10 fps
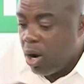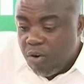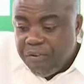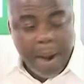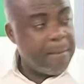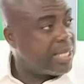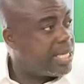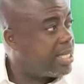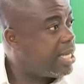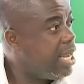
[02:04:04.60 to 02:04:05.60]
a coffer on
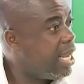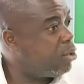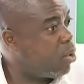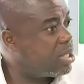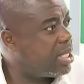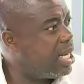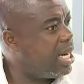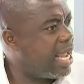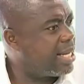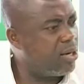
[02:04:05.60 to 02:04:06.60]
Massets. It was
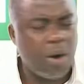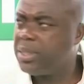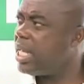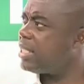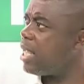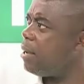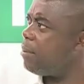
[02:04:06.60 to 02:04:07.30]
like, no, say,